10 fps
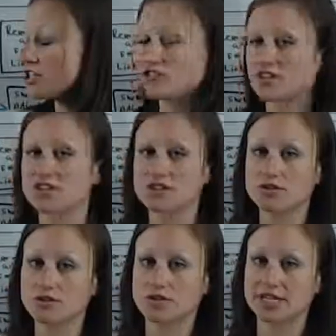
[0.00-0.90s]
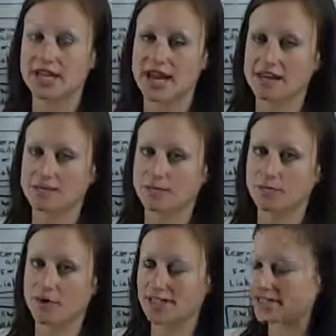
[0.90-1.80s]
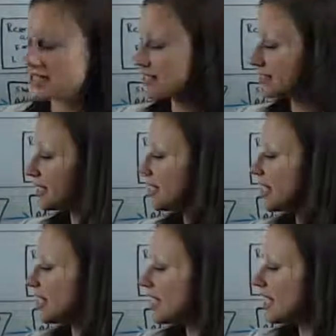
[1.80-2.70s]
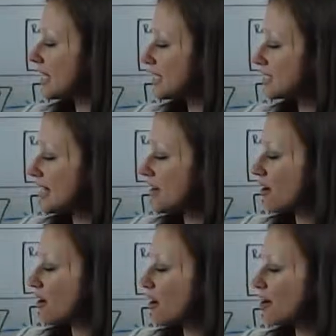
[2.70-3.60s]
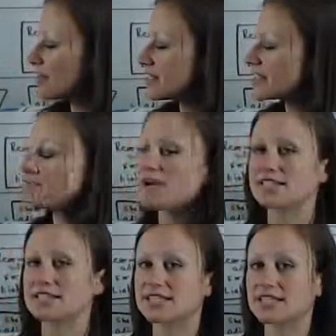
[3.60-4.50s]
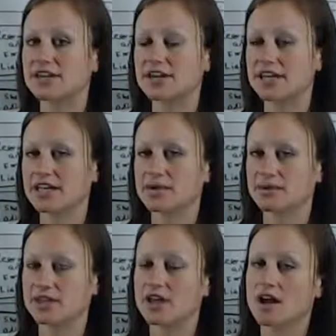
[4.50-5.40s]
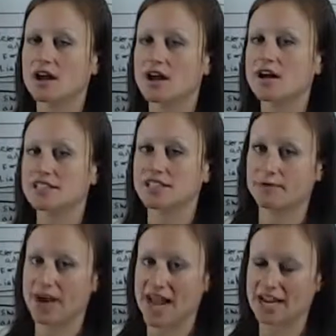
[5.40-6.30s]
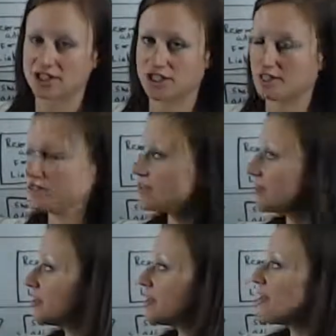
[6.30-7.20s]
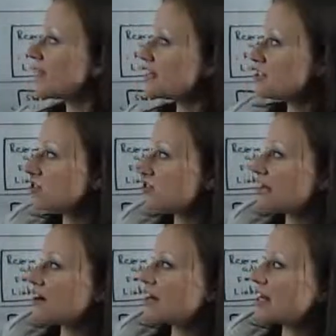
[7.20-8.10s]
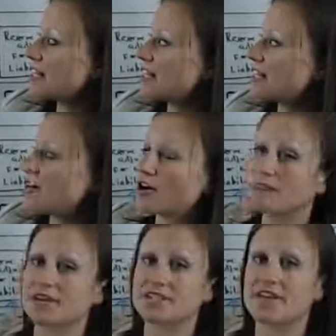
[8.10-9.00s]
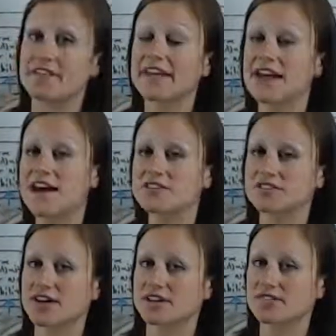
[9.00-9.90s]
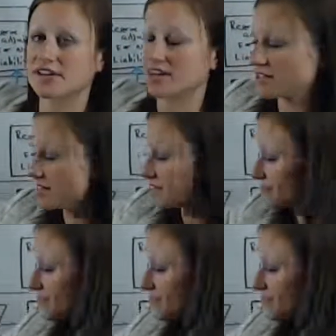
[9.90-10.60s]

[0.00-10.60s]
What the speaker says: traditional quote-to-cash process, is that our business process is starting here with a customer action that's triggered and is hitting our books on the cash side of things.